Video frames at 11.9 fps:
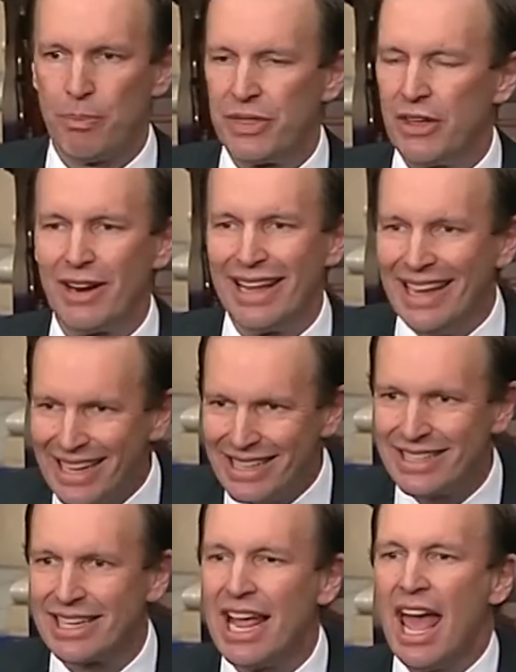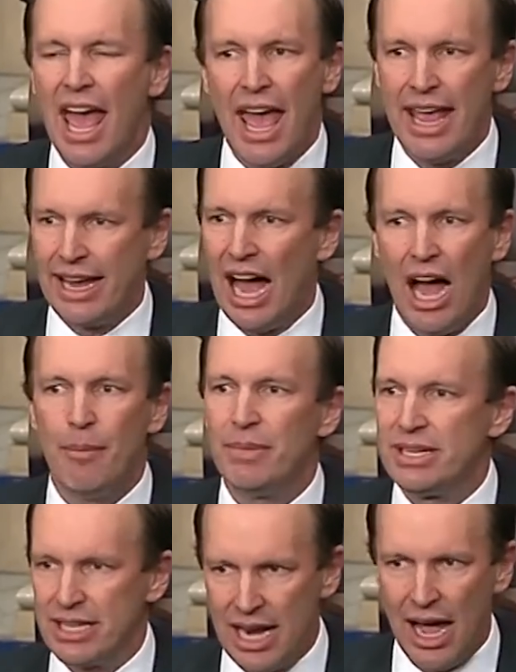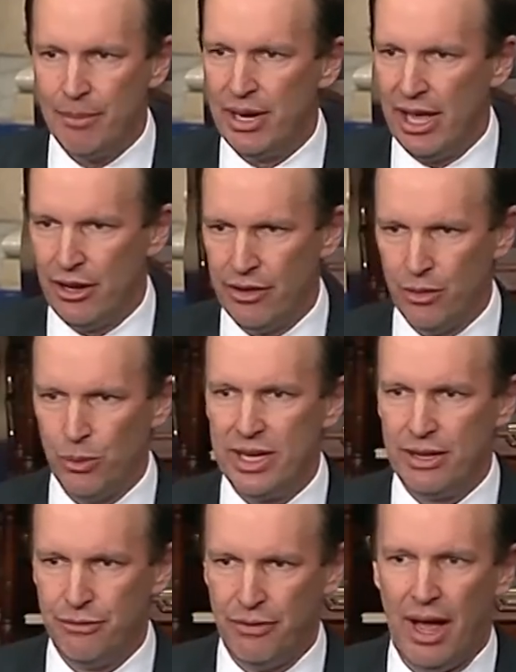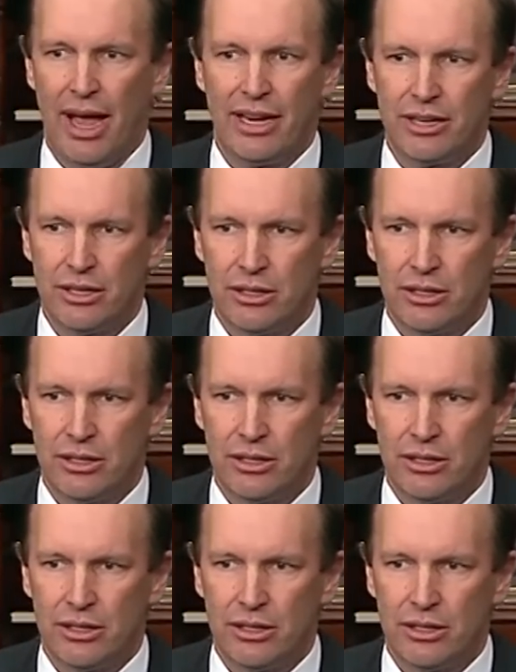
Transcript: but there is a common denominator that we can find.